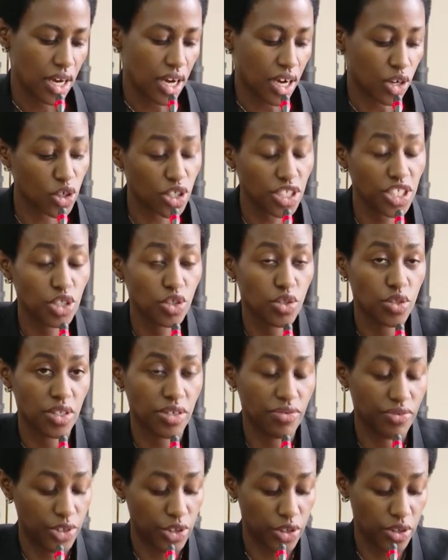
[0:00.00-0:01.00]
According to
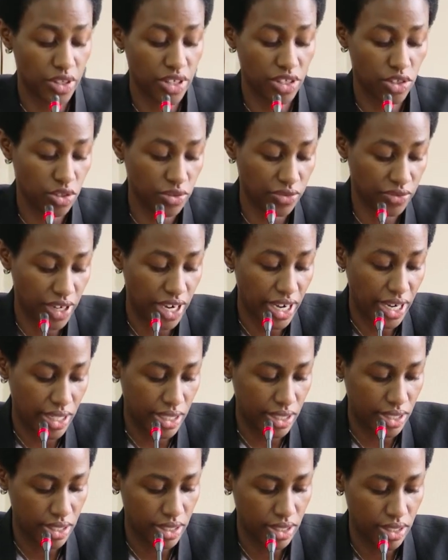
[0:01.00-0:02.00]
the video that you've
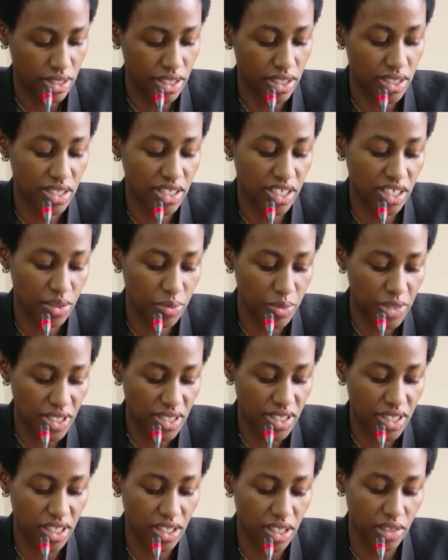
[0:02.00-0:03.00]
heard, the
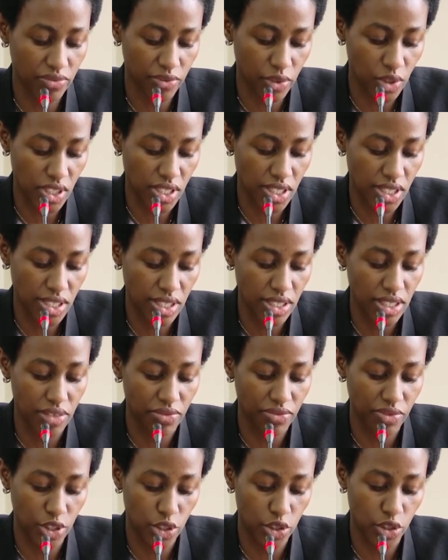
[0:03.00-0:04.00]
statements and the voice in
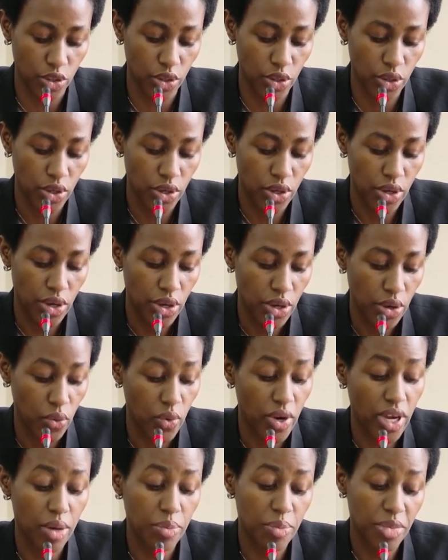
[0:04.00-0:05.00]
the video
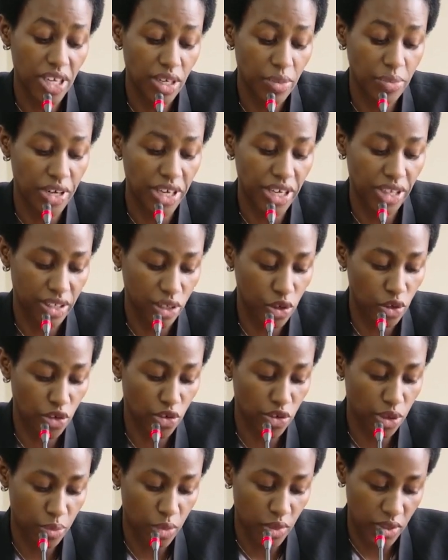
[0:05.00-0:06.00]
were made by the
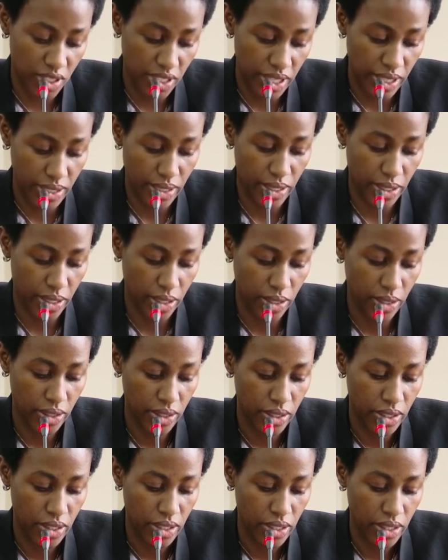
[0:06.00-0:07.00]
Honorable Zaake,
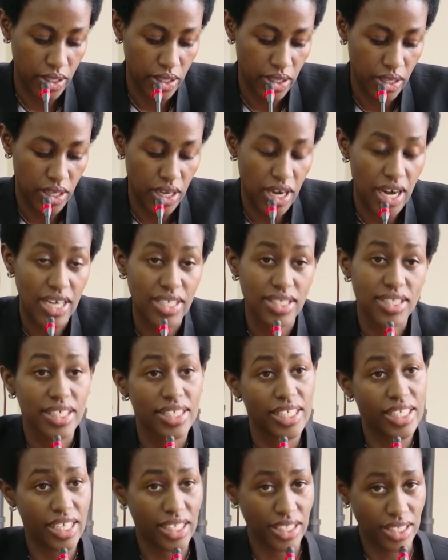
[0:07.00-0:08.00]
as
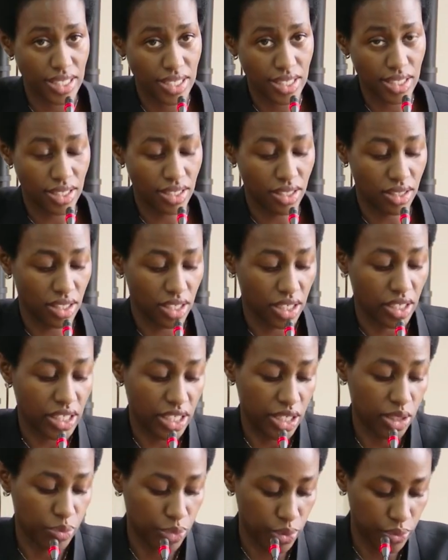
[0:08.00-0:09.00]
clearly seen in the
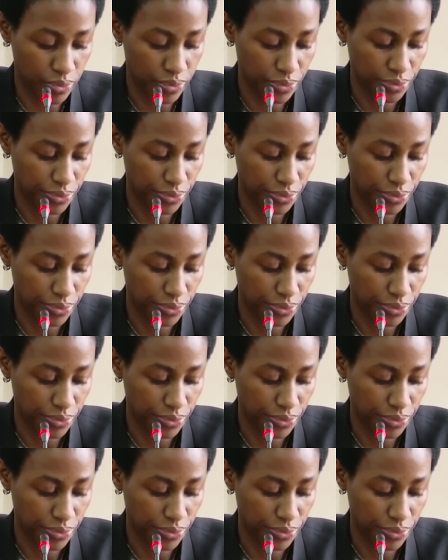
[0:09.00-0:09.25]
clip.